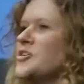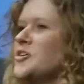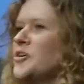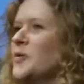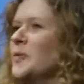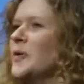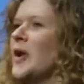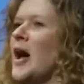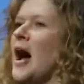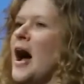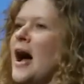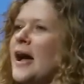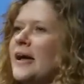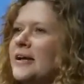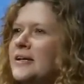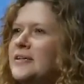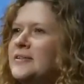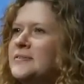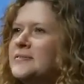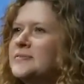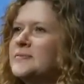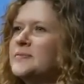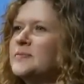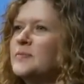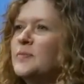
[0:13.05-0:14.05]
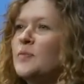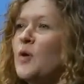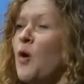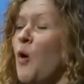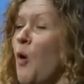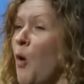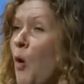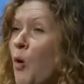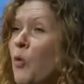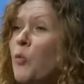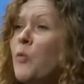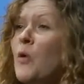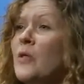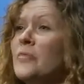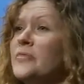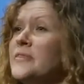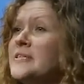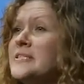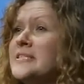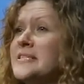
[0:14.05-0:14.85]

You and I all want the